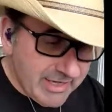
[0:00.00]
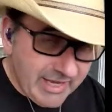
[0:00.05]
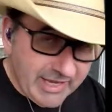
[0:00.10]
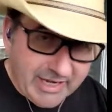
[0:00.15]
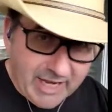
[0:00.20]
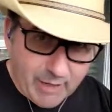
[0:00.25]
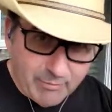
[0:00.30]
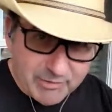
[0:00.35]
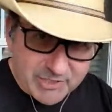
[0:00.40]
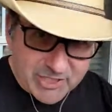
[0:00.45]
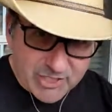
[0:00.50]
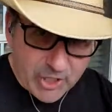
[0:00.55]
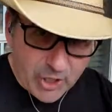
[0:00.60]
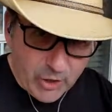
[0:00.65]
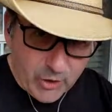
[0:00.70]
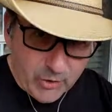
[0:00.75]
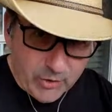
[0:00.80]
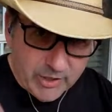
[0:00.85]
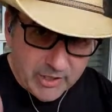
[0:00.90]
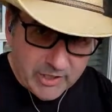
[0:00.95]
an
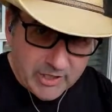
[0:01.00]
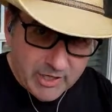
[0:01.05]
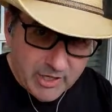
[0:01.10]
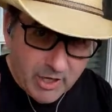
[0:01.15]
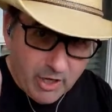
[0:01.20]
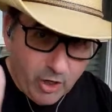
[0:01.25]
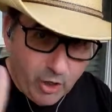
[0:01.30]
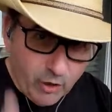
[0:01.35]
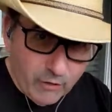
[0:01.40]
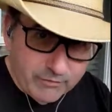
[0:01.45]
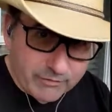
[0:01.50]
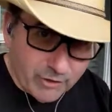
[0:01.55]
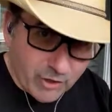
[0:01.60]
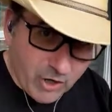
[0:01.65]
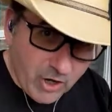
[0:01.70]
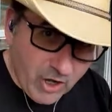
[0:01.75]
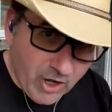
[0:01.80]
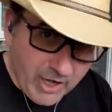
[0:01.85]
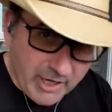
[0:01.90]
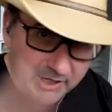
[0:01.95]
episode
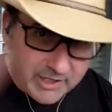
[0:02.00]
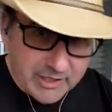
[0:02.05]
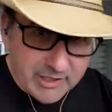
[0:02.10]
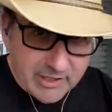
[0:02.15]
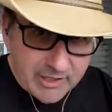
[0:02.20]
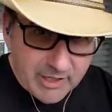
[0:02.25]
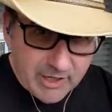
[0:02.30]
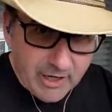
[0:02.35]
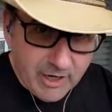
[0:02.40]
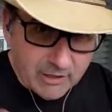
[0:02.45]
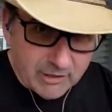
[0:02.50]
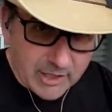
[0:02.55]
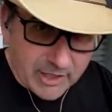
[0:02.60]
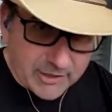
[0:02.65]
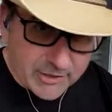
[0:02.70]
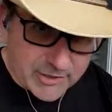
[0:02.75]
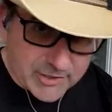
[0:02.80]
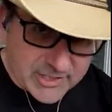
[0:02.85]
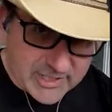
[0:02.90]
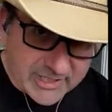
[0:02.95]
over on our
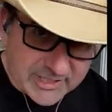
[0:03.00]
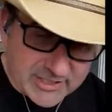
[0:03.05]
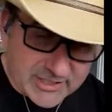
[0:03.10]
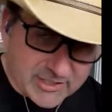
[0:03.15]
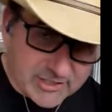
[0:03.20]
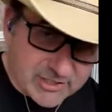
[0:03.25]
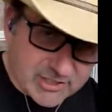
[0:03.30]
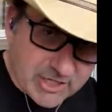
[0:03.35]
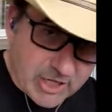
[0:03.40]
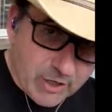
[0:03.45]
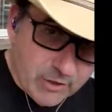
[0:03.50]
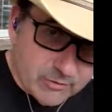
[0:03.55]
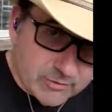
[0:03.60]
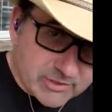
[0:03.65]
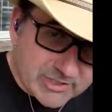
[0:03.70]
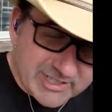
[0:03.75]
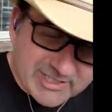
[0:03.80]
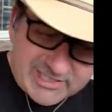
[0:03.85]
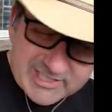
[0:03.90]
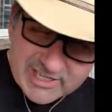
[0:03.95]
other
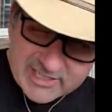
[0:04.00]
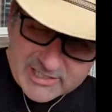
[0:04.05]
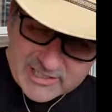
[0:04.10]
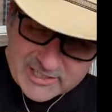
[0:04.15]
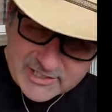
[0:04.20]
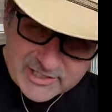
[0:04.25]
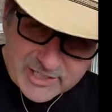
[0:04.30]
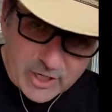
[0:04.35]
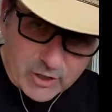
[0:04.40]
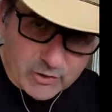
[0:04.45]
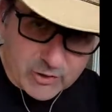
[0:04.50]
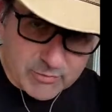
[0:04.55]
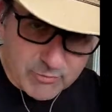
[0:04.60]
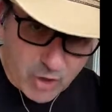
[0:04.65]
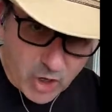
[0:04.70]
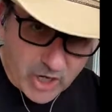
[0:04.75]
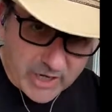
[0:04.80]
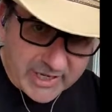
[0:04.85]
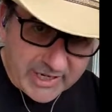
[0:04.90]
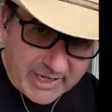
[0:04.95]
Sticks-n-Stonez, the Sticks-n-Stonez
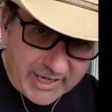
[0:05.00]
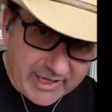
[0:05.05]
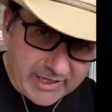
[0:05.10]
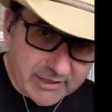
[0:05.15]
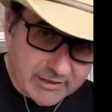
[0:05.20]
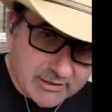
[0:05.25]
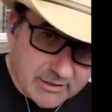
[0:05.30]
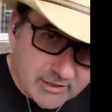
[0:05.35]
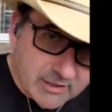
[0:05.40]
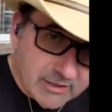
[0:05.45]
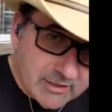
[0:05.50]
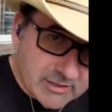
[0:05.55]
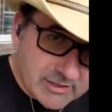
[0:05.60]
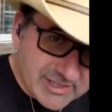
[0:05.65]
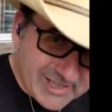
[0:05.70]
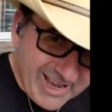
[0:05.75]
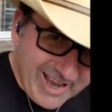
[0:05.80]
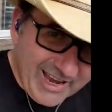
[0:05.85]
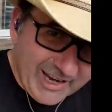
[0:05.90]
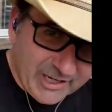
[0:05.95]
marketing
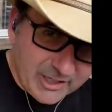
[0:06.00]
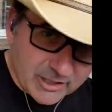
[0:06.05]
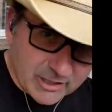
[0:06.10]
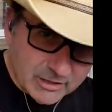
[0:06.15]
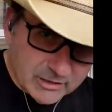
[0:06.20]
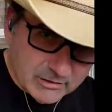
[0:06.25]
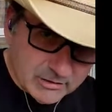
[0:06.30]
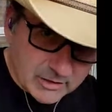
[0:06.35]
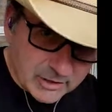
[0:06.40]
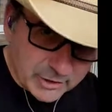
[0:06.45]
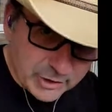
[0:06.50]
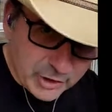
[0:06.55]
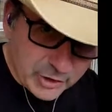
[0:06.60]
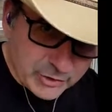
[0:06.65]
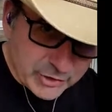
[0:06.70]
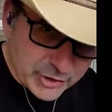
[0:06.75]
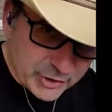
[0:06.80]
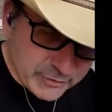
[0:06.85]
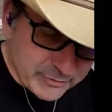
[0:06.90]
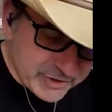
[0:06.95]
site or
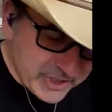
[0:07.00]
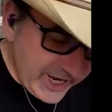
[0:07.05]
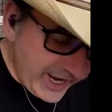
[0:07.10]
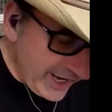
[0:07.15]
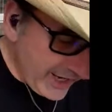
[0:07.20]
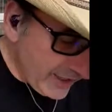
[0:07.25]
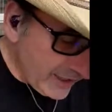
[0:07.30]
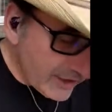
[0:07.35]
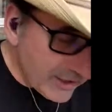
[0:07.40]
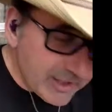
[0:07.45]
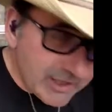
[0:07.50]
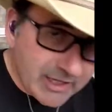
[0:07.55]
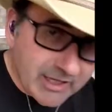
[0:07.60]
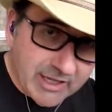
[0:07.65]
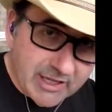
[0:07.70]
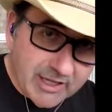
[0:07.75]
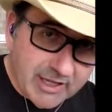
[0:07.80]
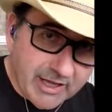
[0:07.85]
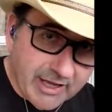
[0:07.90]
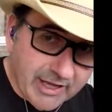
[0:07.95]
YouTube channel,
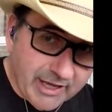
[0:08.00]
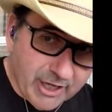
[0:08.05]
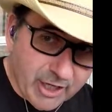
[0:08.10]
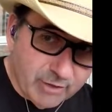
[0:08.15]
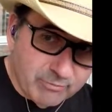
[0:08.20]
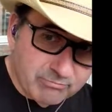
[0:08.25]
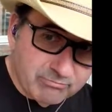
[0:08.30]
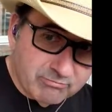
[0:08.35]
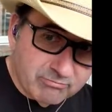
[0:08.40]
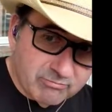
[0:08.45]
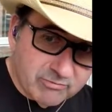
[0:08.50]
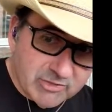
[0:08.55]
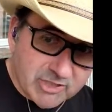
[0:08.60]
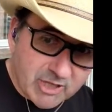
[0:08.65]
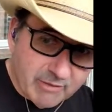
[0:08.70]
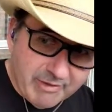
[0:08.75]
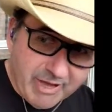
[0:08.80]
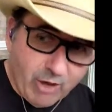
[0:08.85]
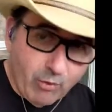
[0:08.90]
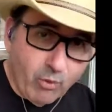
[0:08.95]
uh,
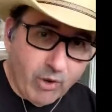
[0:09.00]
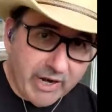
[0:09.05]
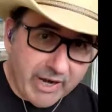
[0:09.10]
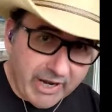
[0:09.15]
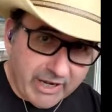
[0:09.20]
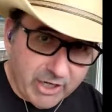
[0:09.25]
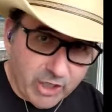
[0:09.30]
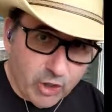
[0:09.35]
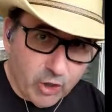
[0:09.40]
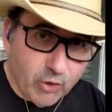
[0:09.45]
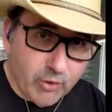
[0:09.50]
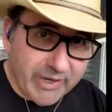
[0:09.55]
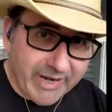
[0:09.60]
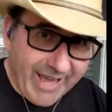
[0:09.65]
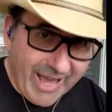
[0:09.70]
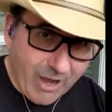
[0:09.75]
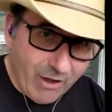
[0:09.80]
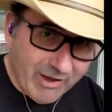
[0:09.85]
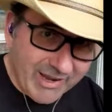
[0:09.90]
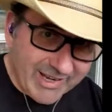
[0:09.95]
about what I do and
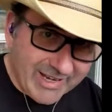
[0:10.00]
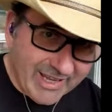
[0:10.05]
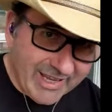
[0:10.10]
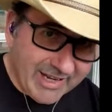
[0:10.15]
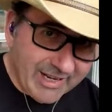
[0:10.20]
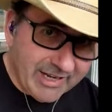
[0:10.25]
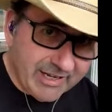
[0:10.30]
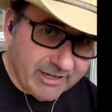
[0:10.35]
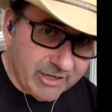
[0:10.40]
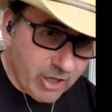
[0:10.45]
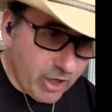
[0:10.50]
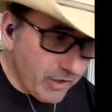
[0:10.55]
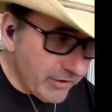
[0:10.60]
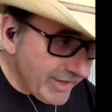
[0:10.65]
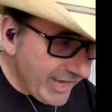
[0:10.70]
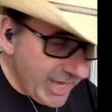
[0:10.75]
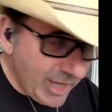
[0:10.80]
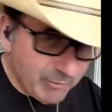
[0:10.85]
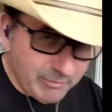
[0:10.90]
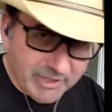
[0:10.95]
how I did it and all
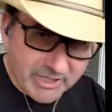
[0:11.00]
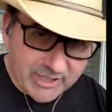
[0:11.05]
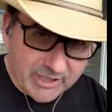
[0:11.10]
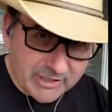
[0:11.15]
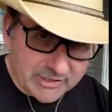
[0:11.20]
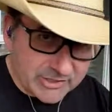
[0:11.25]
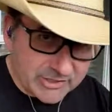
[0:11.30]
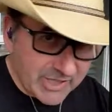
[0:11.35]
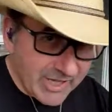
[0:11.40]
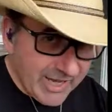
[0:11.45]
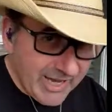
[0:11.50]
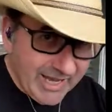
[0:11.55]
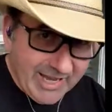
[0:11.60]
that, because